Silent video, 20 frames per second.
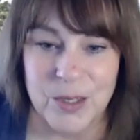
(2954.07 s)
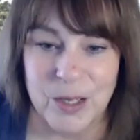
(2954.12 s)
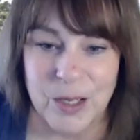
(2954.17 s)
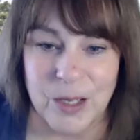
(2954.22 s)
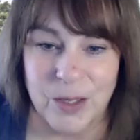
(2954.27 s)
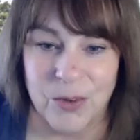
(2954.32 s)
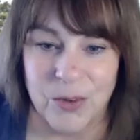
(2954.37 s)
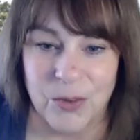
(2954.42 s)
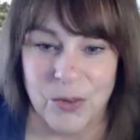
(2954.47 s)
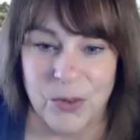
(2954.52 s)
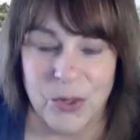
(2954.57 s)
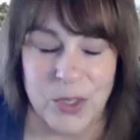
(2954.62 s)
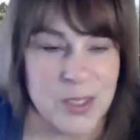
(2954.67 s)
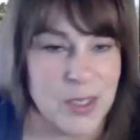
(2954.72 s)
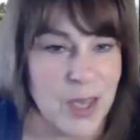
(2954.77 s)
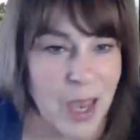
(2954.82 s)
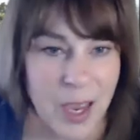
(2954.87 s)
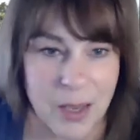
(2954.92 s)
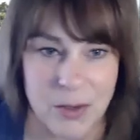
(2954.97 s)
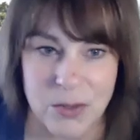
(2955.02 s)
that this
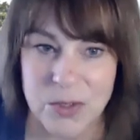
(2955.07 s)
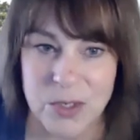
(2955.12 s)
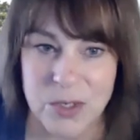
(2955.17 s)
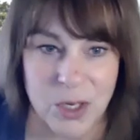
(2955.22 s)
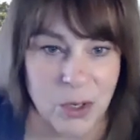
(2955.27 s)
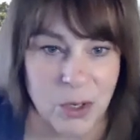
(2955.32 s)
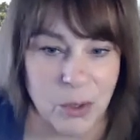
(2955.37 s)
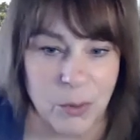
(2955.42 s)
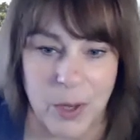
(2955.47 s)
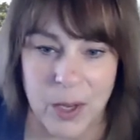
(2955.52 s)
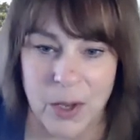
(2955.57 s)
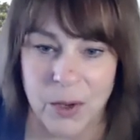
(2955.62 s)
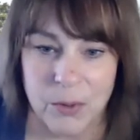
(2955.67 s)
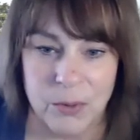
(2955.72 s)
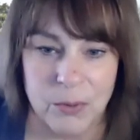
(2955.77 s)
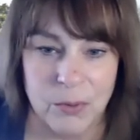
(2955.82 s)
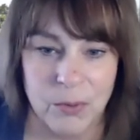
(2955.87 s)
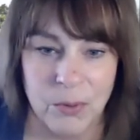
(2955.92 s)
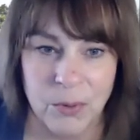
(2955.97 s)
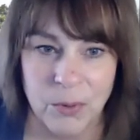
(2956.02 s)
has to go out,